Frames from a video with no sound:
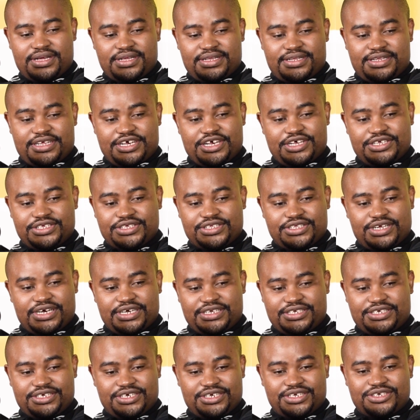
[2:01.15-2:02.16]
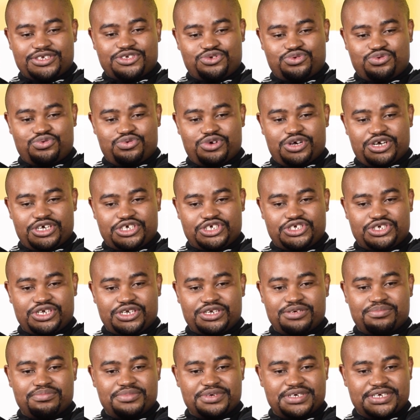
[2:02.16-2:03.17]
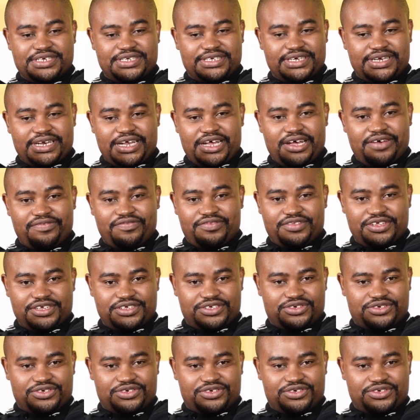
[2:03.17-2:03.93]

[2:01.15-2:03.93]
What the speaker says: they started to actually meet and have this